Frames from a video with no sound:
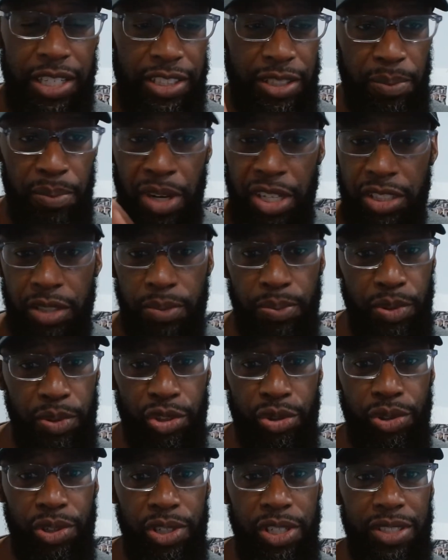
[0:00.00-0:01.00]
It's a multiple
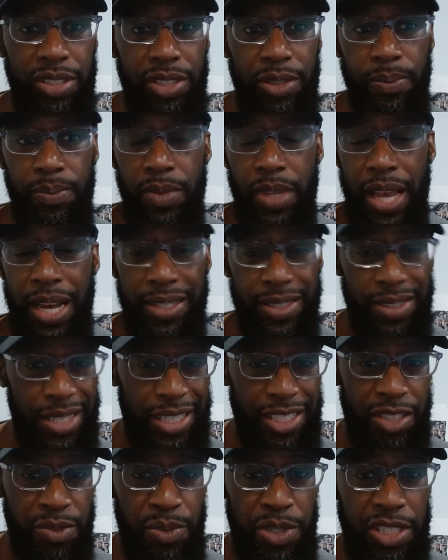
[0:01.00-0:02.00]
choice
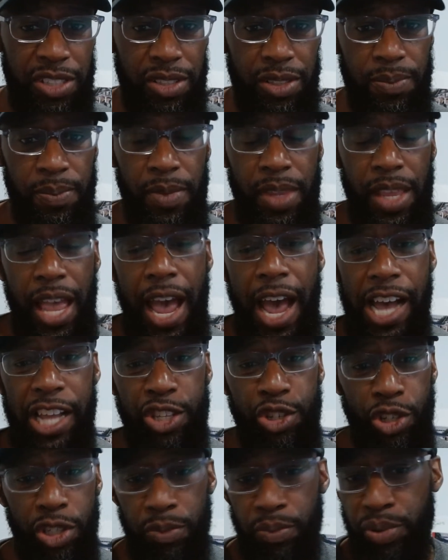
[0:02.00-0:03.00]
assessment,
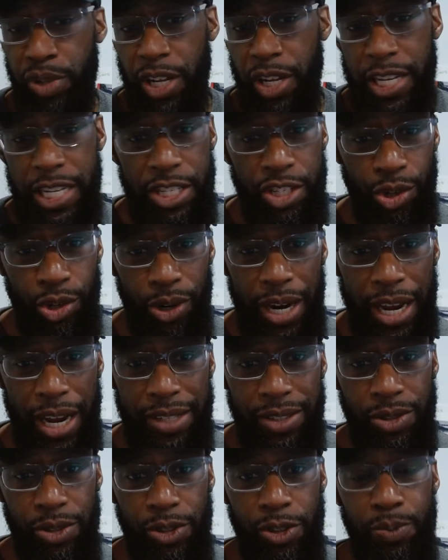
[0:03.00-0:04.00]
and you can plug in your
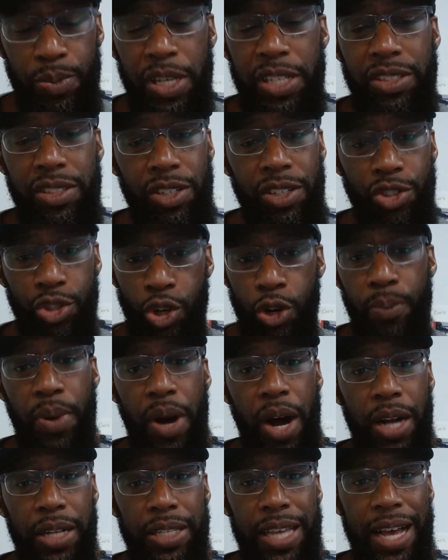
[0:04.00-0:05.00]
answers based on your
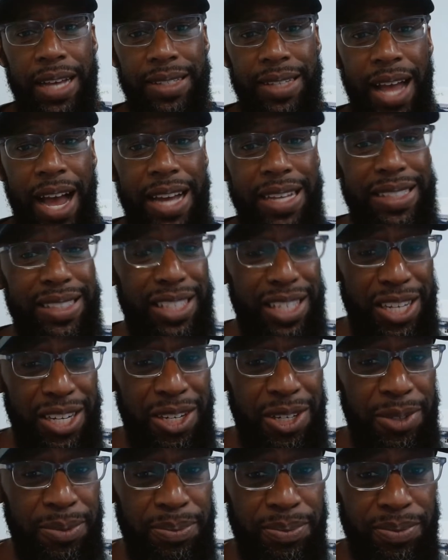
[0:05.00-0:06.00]
podcast idea,